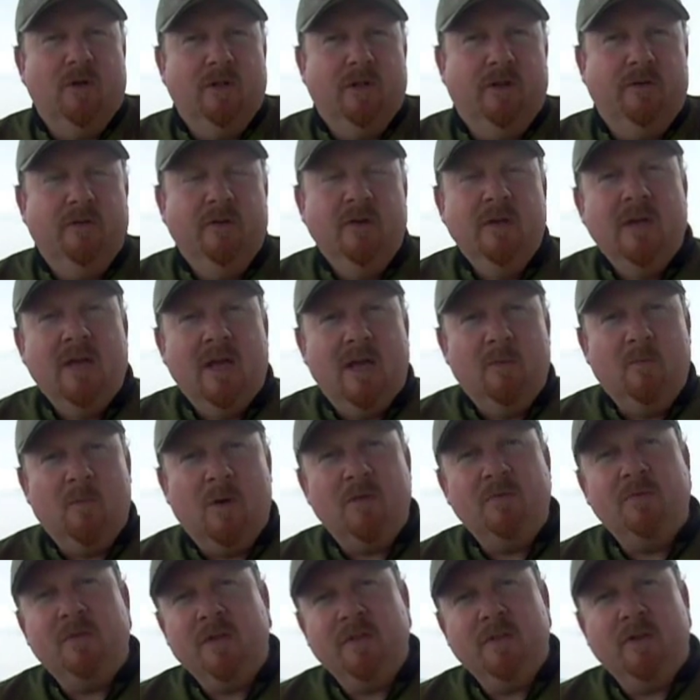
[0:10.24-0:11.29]
Island, and
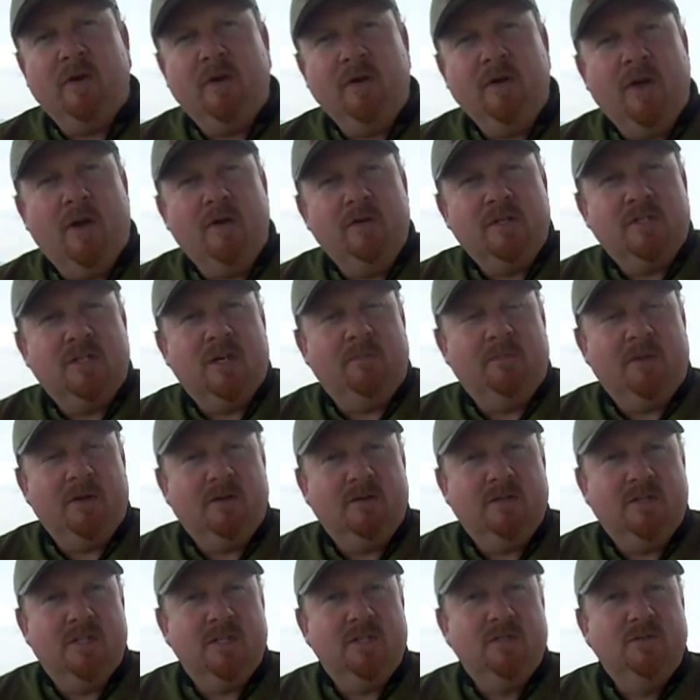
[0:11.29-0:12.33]
one thing that I noticed up
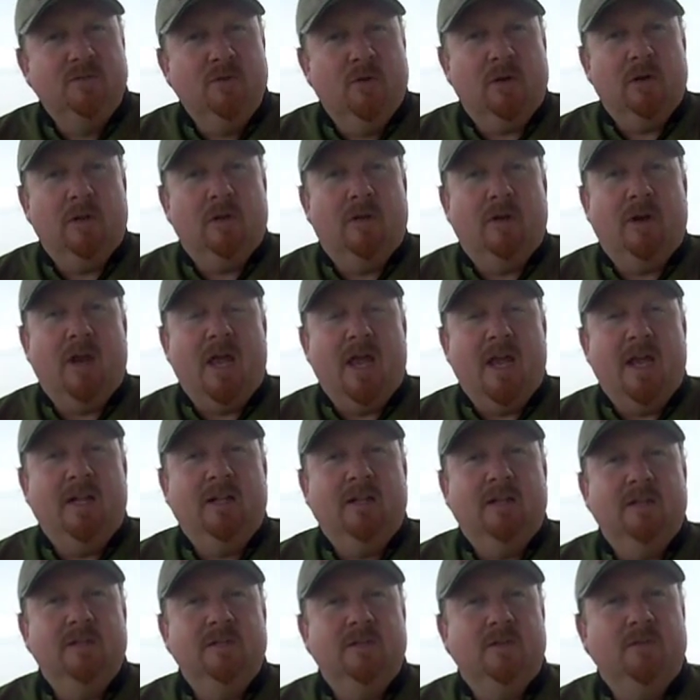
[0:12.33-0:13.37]
there is there's not a lot of
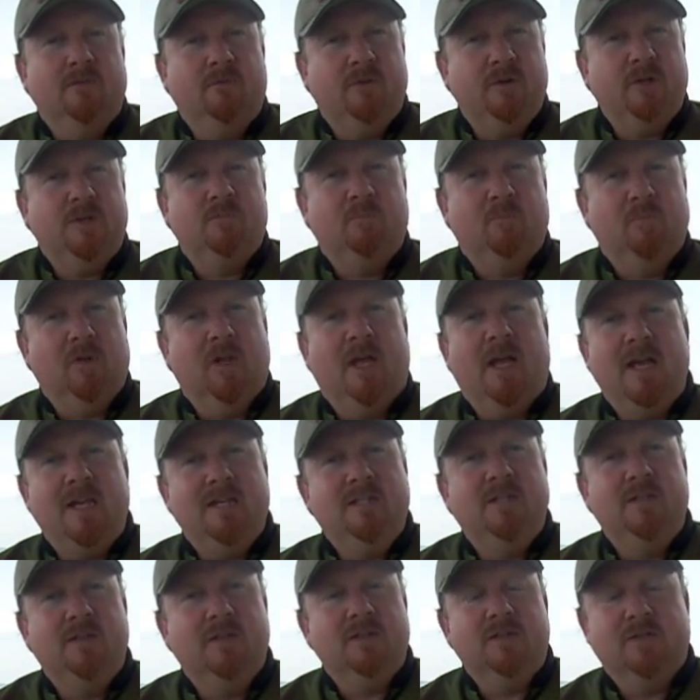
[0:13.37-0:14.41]
anglers that fish
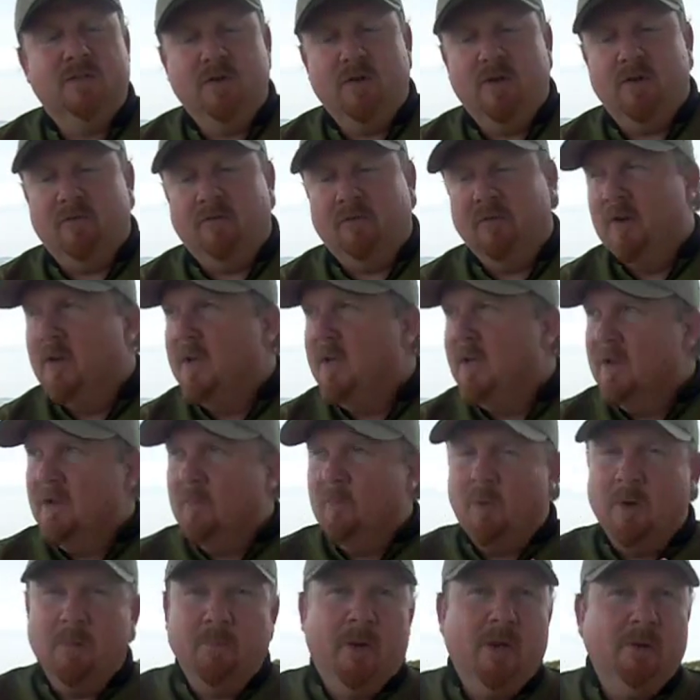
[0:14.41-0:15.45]
blades in the surf.
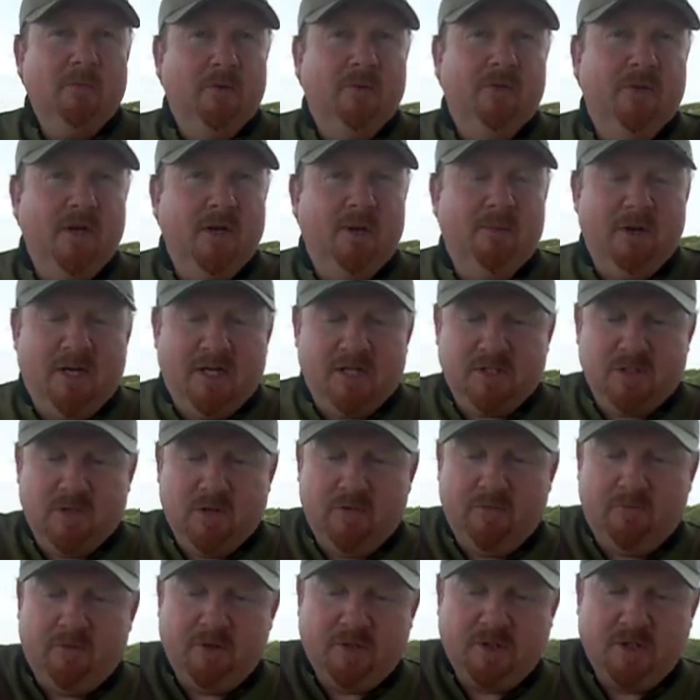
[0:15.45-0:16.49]
When people think about
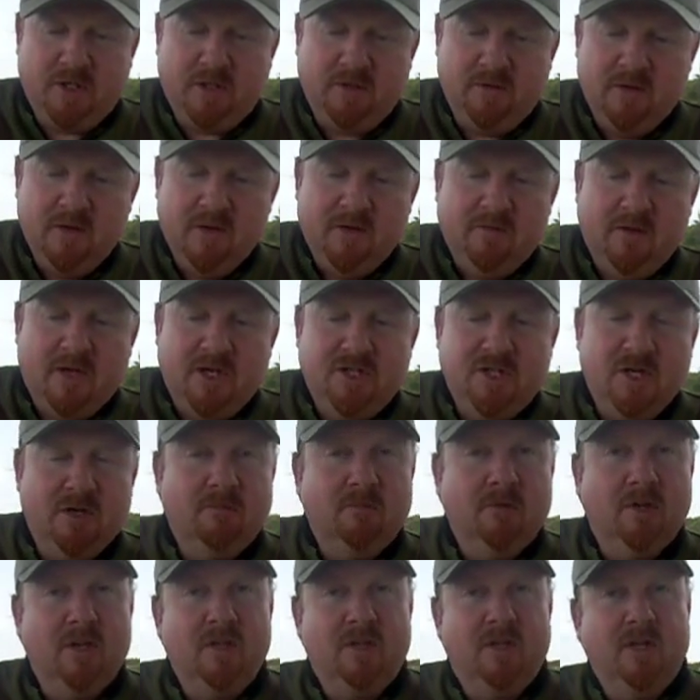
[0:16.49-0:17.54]
surf fishing, they
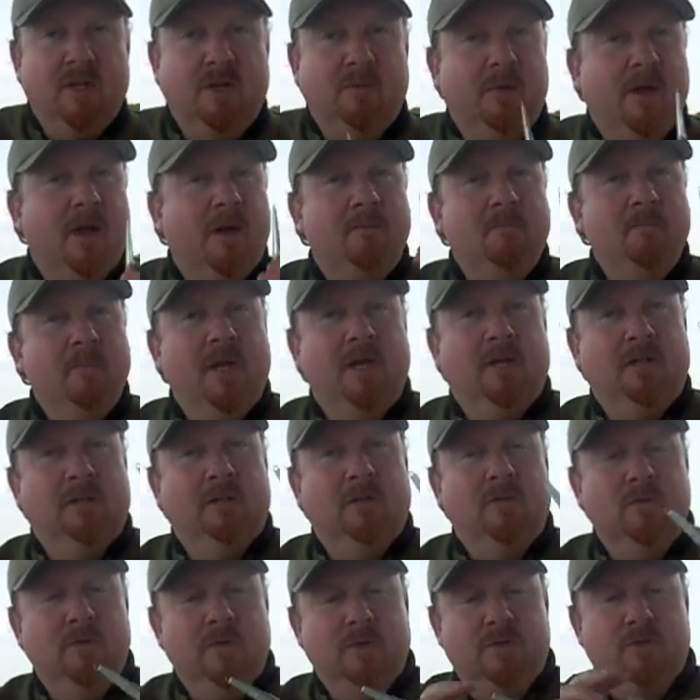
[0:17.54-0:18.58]
generally think about metal
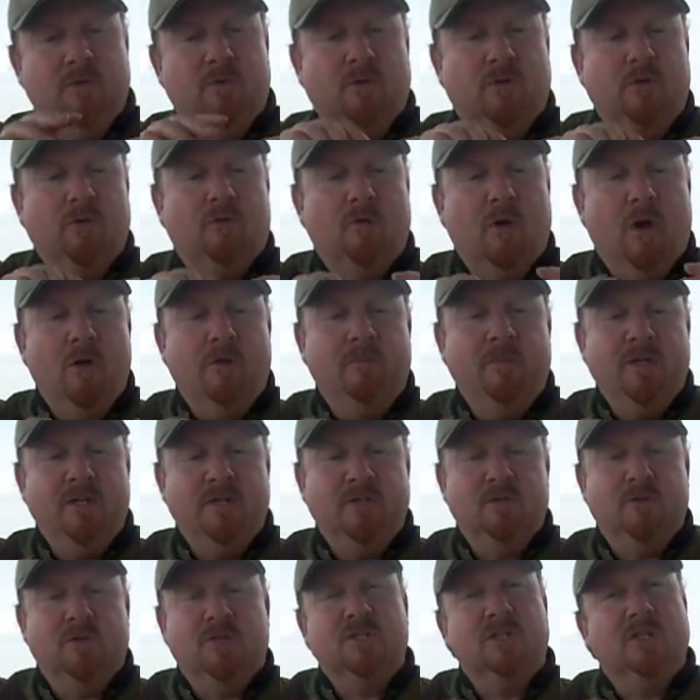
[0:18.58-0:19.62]
lures or
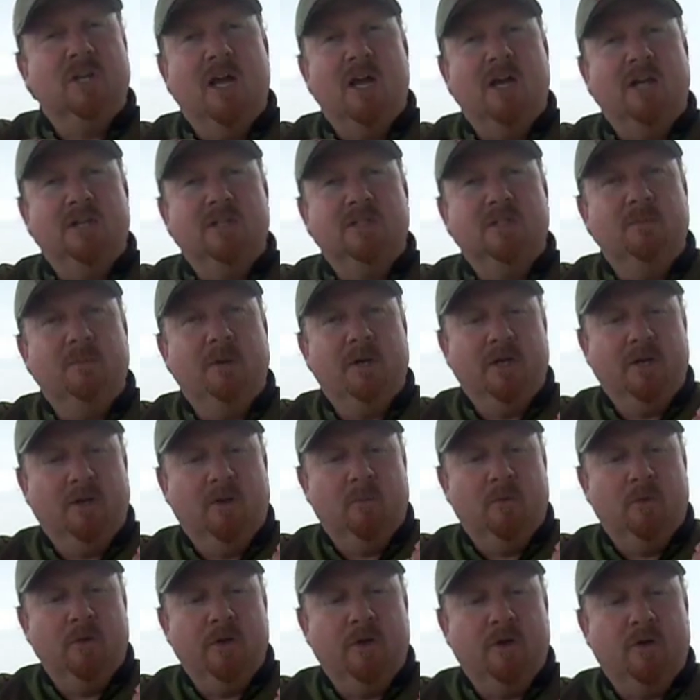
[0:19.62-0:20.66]
chromies or slugs, depending
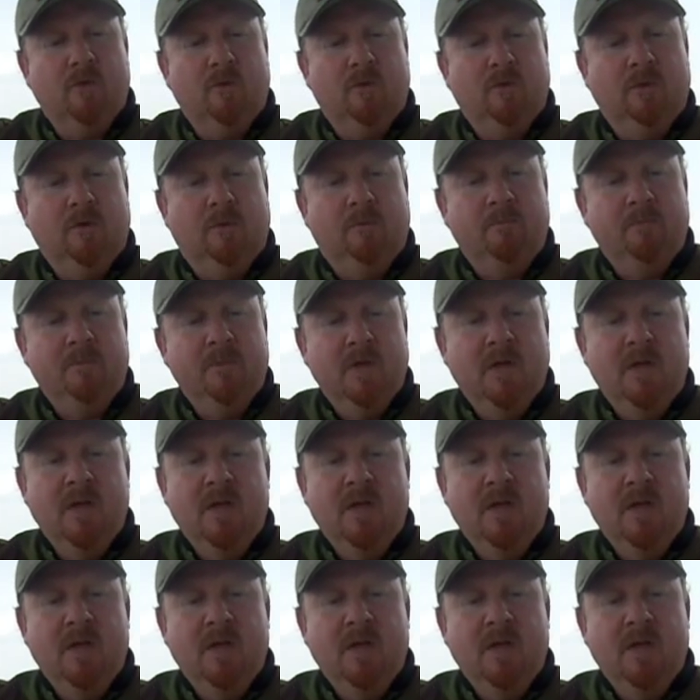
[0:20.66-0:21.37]
on what you call them.